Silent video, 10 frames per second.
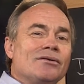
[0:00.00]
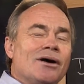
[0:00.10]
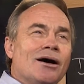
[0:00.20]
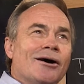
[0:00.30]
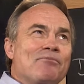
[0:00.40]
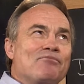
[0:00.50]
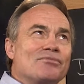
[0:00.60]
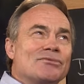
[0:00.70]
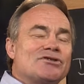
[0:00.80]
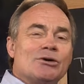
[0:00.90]
um,
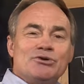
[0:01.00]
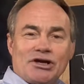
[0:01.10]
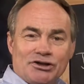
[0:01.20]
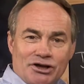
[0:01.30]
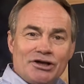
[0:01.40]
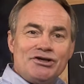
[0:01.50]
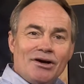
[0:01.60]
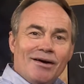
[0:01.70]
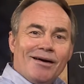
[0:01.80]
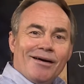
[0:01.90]
shall we say, judge
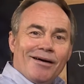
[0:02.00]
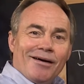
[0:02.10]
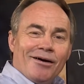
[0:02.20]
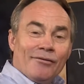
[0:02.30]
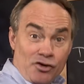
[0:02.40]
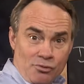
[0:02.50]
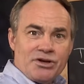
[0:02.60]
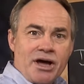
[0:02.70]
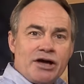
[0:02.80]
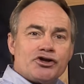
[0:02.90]
of
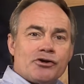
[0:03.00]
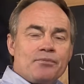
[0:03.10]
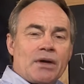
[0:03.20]
human nature,